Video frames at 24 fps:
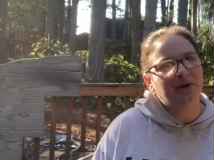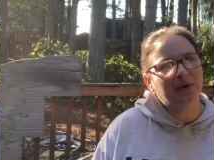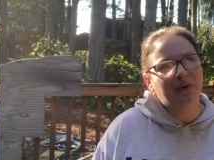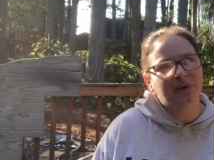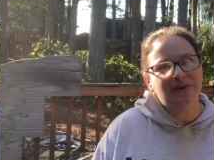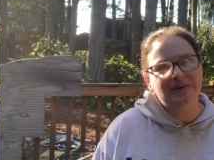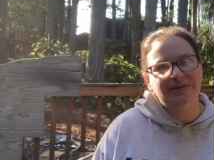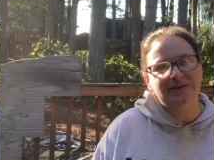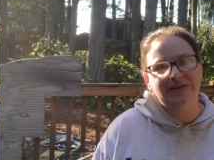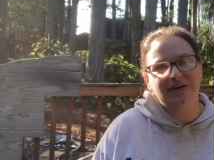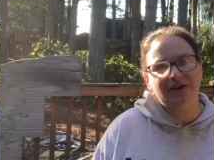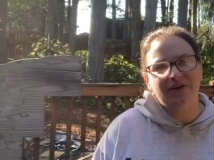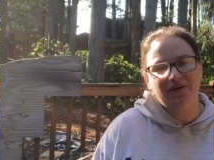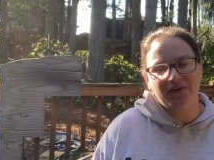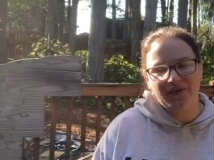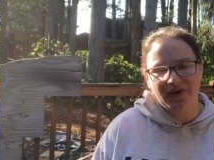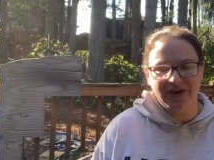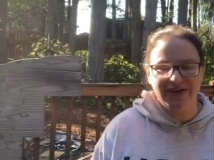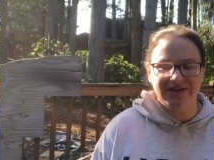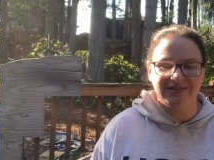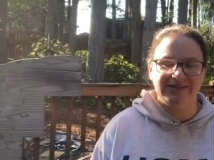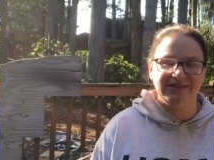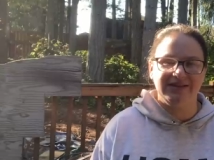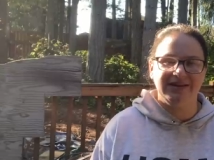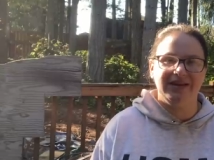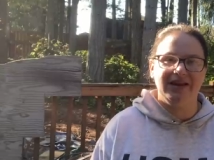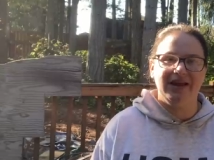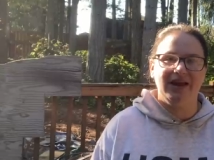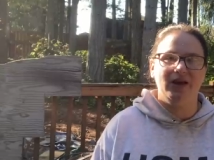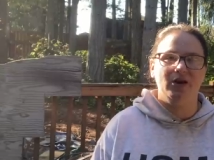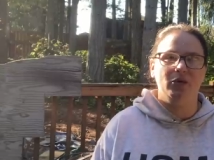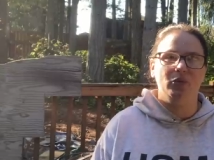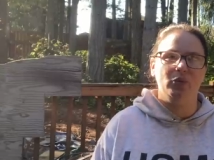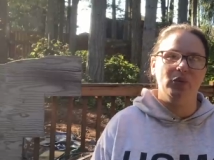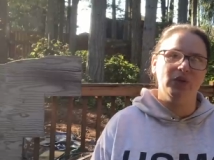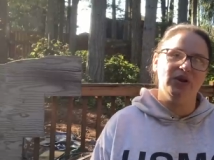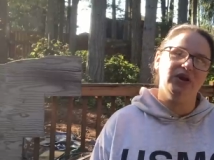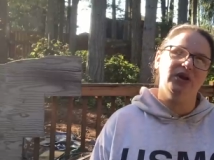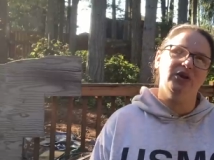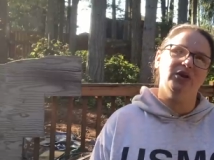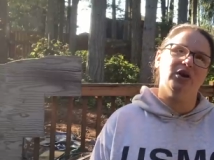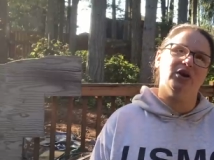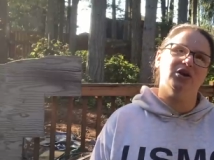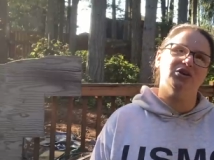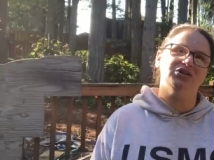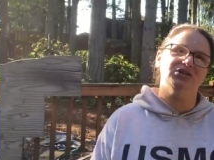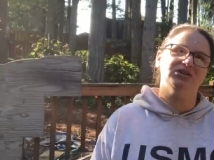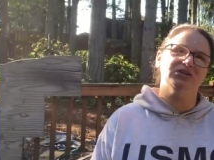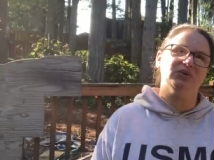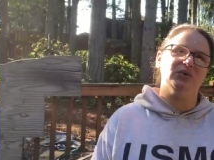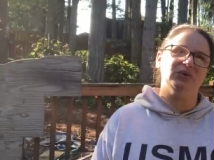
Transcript: noisy and crazy and we are just